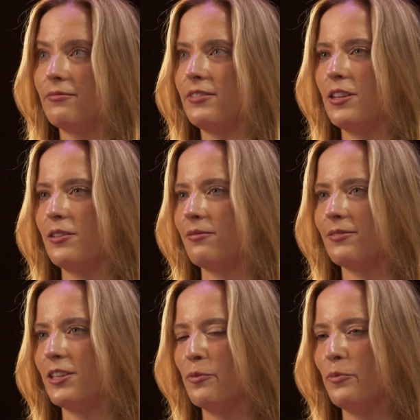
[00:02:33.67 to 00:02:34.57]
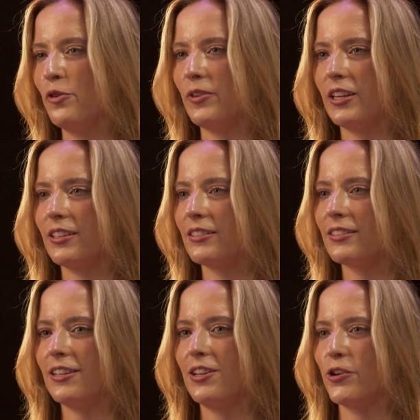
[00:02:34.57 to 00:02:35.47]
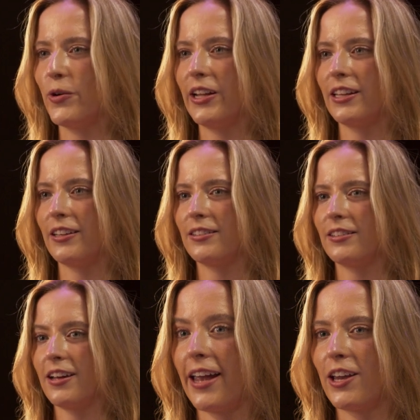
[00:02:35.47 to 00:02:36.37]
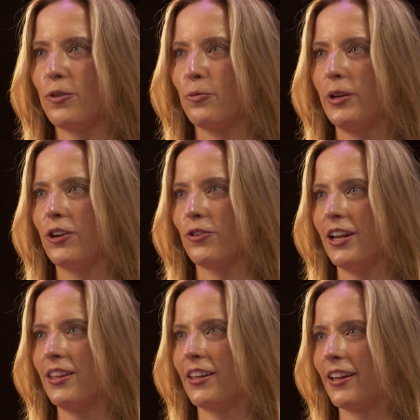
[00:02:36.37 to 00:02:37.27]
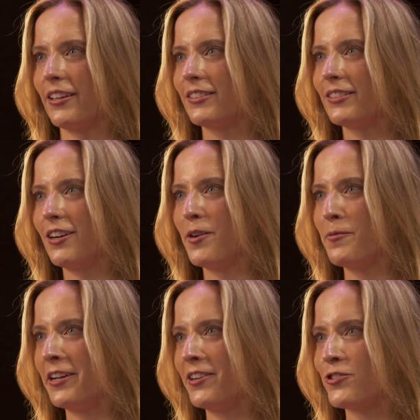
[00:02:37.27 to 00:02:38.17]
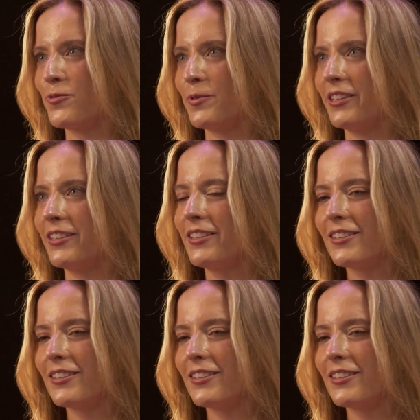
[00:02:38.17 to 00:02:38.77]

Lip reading: in the movie, and knowing that I could recreate that on my instrument